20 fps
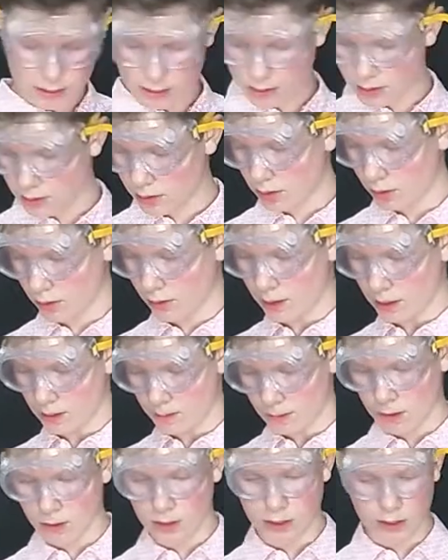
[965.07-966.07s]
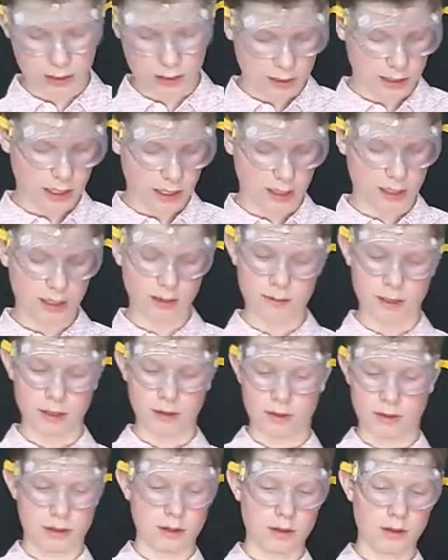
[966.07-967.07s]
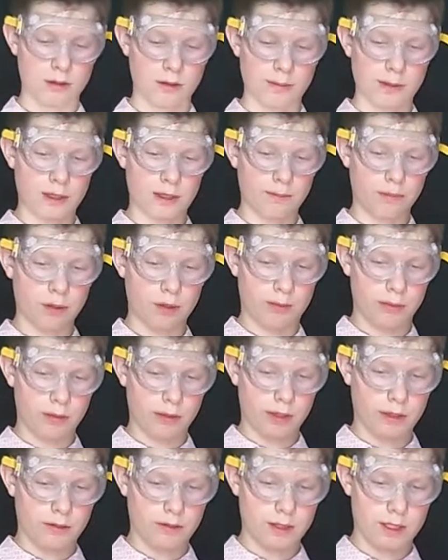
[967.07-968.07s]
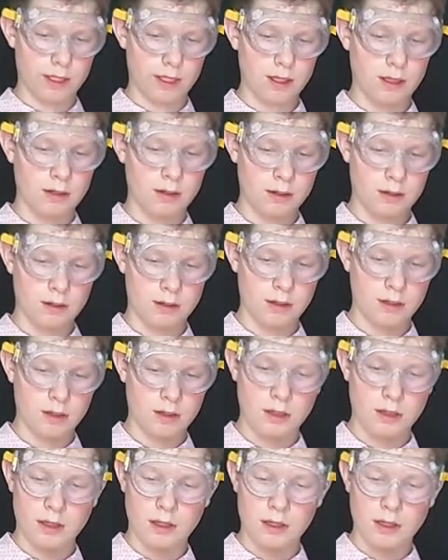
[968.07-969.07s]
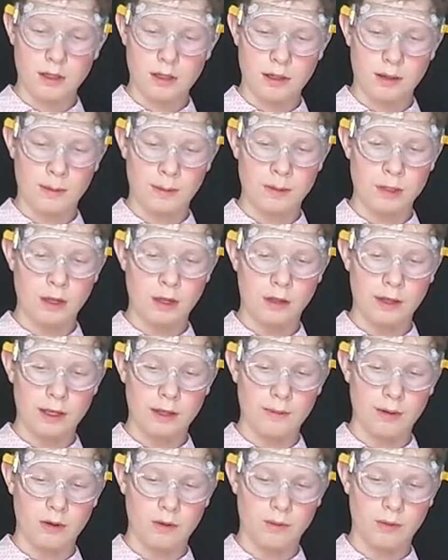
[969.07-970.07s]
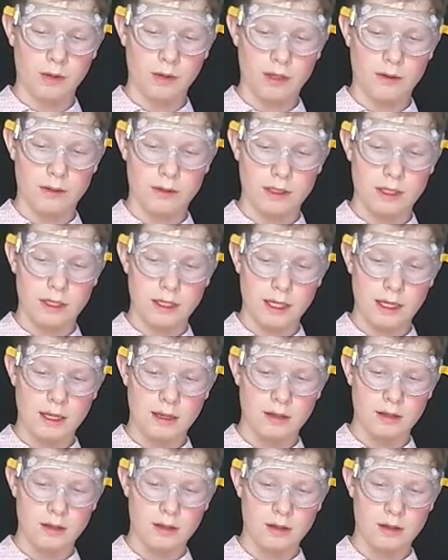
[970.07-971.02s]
so I'm just gonna use a little bit of purple liquid. I'm just calling it purple liquid today.